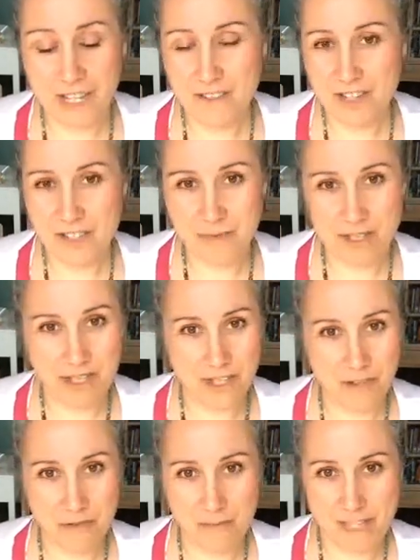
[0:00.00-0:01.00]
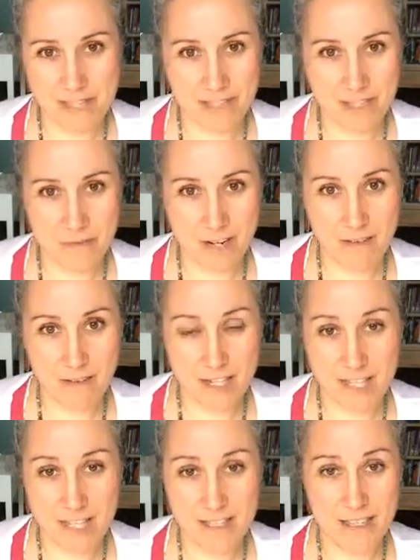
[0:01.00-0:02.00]
You just want a general message, whatever it
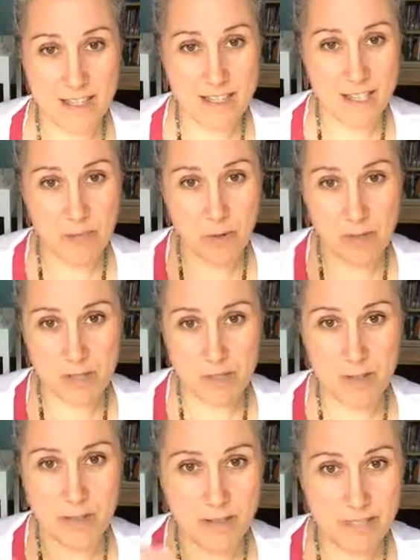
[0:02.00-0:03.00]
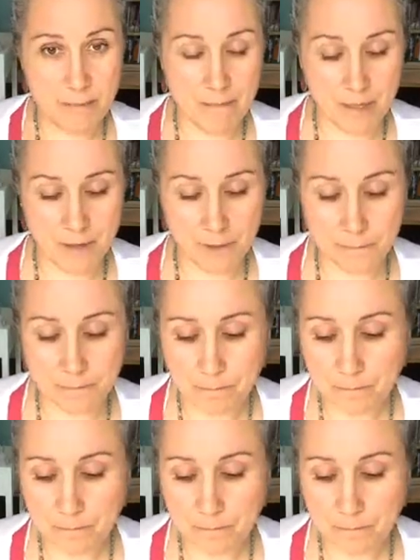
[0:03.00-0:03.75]
is, just post below. Let me know.